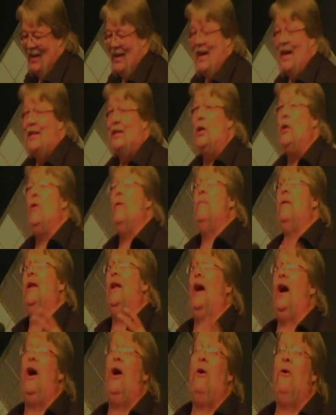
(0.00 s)
He threw him in
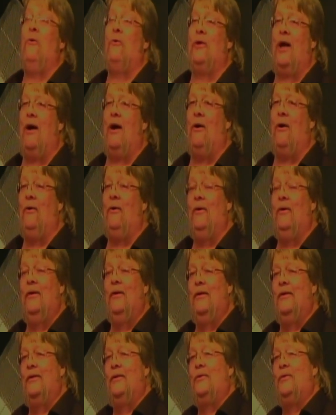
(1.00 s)
a hole, y'all.
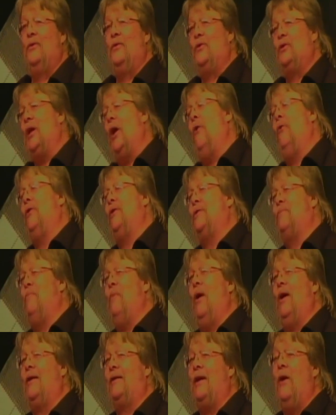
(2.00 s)
Told
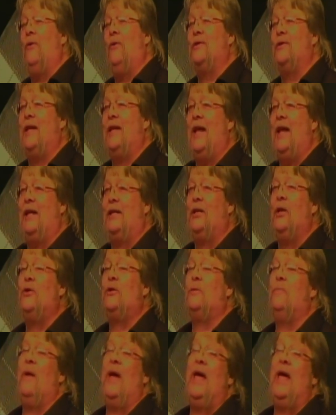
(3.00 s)
his dad he took some